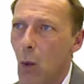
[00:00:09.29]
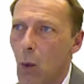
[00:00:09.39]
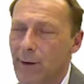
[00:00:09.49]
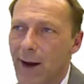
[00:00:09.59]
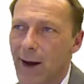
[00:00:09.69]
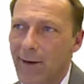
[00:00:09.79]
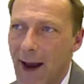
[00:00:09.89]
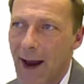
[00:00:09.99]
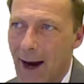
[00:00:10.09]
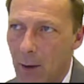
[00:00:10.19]
what that
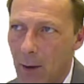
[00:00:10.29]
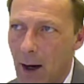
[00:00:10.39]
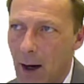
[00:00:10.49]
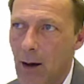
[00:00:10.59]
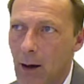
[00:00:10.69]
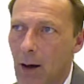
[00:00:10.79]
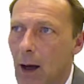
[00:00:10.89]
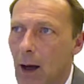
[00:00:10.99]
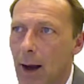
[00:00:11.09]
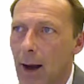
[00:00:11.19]
era
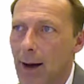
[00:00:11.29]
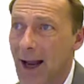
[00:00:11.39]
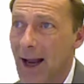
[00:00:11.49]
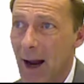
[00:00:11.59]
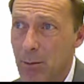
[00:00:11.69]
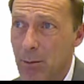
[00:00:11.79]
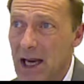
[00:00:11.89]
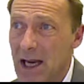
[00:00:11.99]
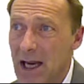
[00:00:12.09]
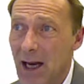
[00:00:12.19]
uh, can
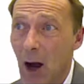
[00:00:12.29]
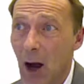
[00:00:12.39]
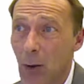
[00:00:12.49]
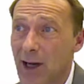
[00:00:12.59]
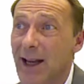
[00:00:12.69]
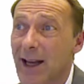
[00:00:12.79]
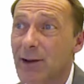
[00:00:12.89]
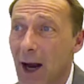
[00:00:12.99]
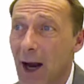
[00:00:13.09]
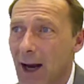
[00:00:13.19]
mean and how it can
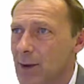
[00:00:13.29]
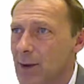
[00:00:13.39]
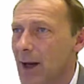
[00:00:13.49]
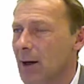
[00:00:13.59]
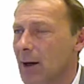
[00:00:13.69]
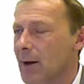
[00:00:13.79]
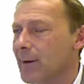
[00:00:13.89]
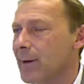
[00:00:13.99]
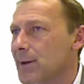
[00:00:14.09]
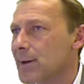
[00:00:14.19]
interact with
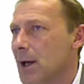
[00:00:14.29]
analytics